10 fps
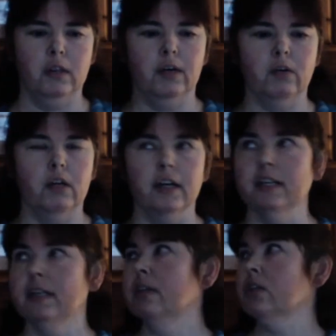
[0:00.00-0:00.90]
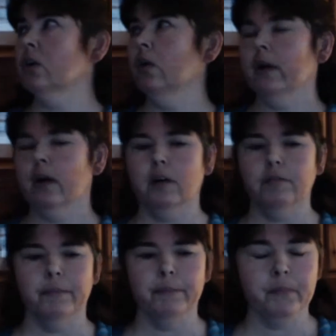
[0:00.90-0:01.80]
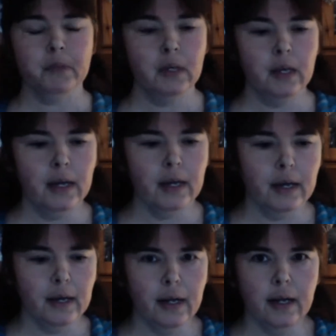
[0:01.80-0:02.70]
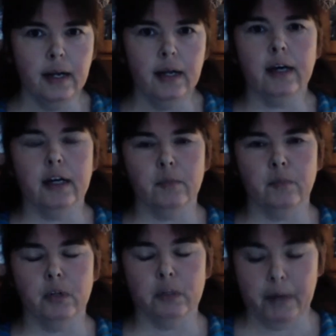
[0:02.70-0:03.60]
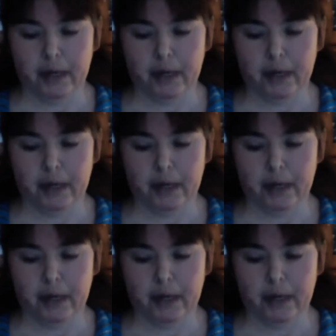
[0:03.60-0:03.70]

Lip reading: Now the lighting is going off. Got to put it